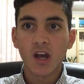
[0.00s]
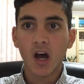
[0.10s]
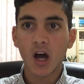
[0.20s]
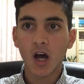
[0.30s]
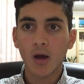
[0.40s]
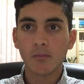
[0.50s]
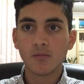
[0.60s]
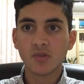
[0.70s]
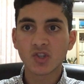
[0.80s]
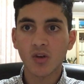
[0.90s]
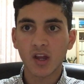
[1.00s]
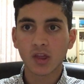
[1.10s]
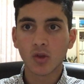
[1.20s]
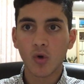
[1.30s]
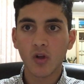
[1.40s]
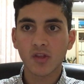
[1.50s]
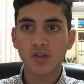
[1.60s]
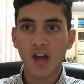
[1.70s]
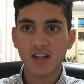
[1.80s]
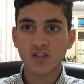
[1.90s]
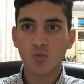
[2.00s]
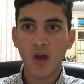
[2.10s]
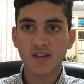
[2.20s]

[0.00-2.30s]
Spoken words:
So I thought that's where